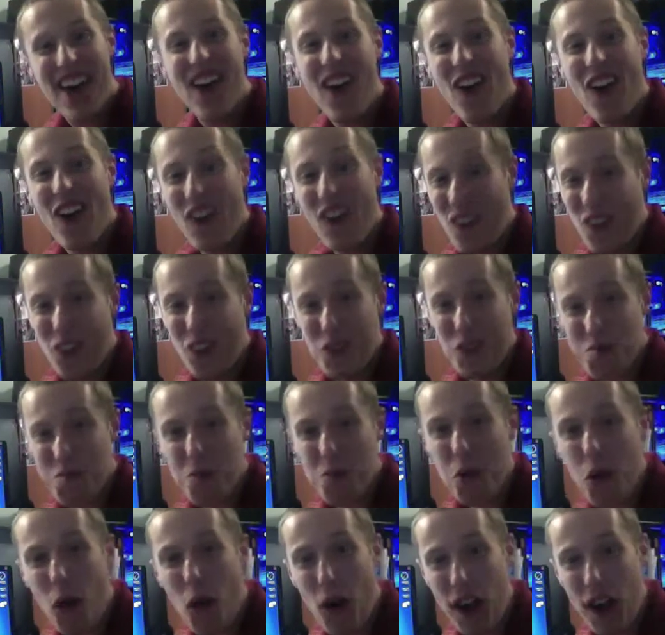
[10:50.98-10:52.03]
Oh
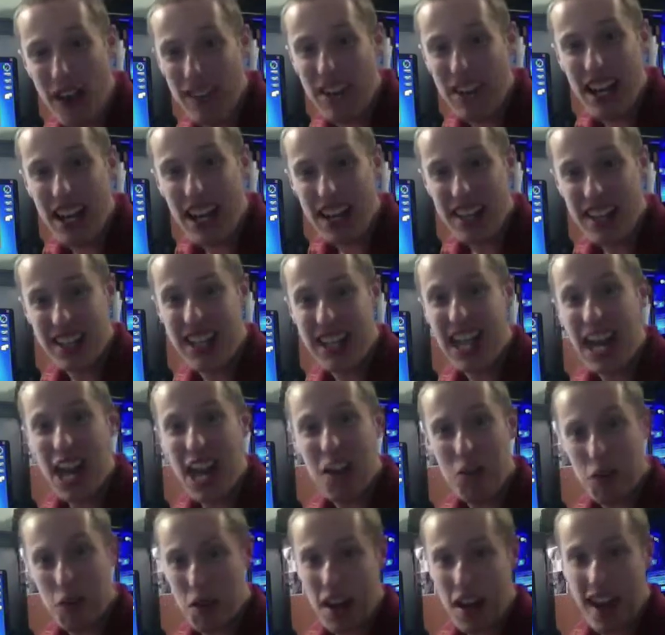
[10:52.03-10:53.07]
boy, I bet you
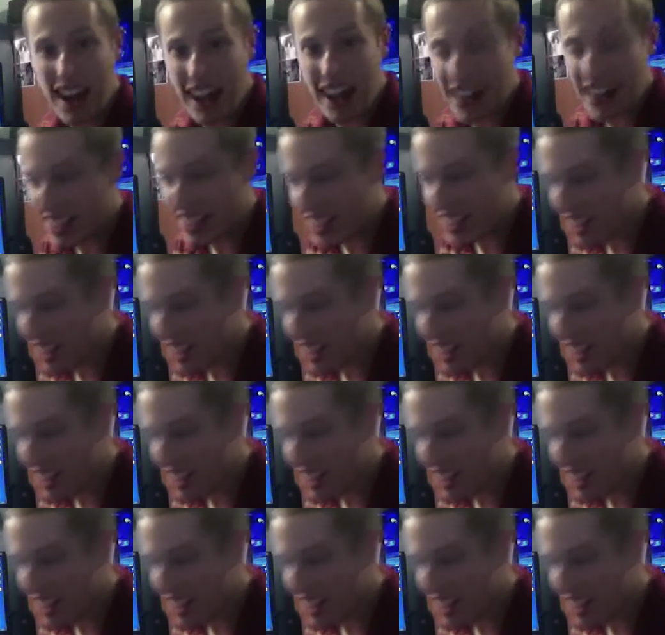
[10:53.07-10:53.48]
can't wait.